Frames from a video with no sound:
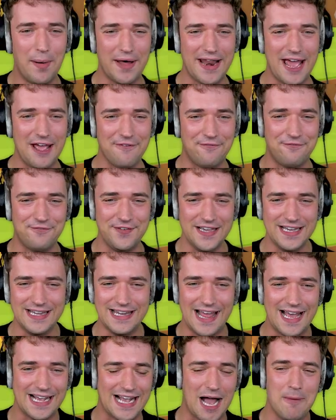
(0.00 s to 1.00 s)
but I feel
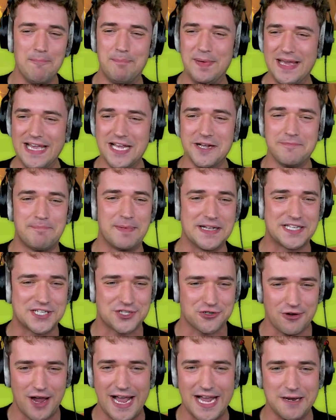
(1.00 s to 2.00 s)
like I'm being
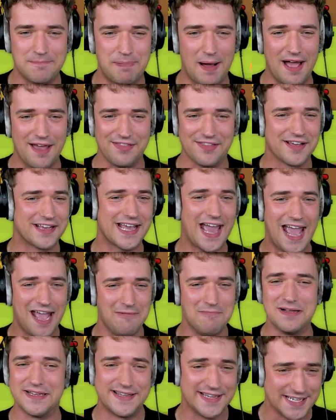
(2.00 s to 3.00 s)
betrayed by the
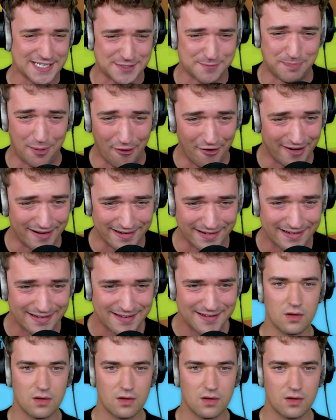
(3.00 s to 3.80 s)
game at this point.